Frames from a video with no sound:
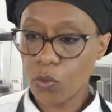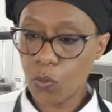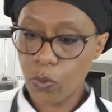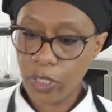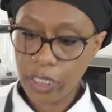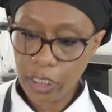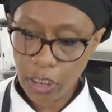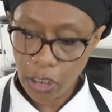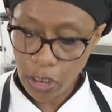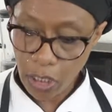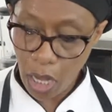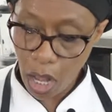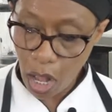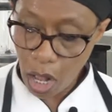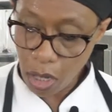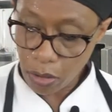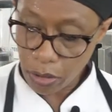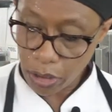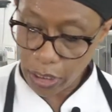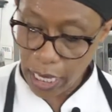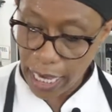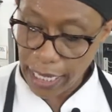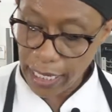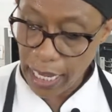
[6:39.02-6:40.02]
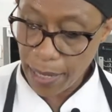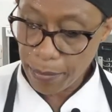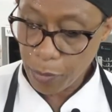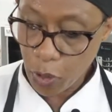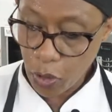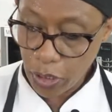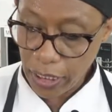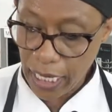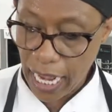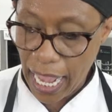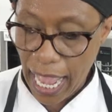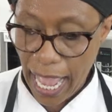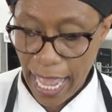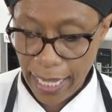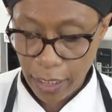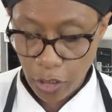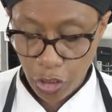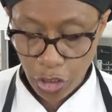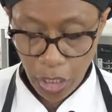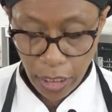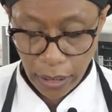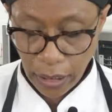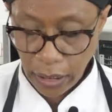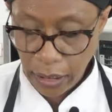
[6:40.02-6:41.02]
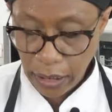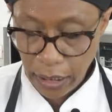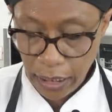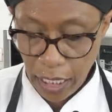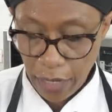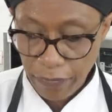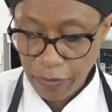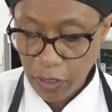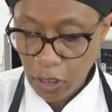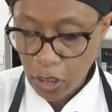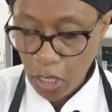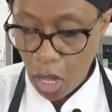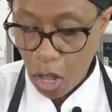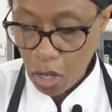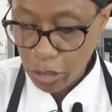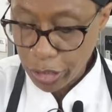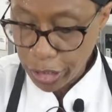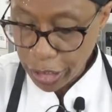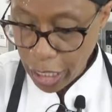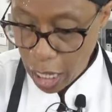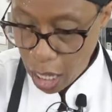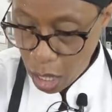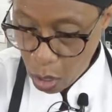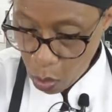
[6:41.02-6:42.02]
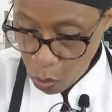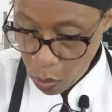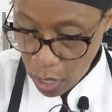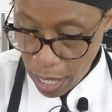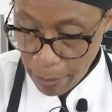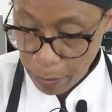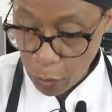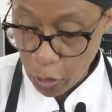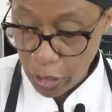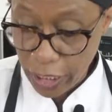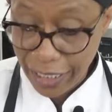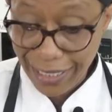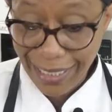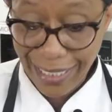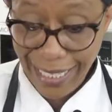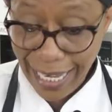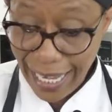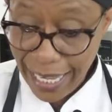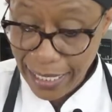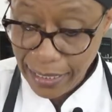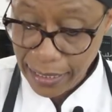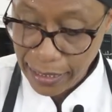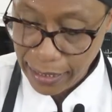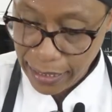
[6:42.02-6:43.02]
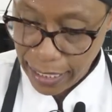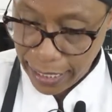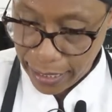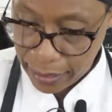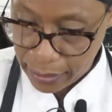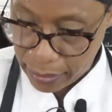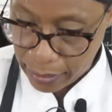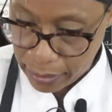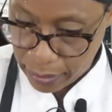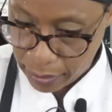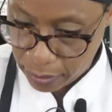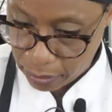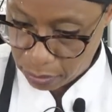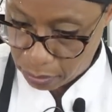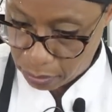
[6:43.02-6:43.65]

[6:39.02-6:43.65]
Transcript: with salt, and I'm going to add just enough salt now. I'm going to taste it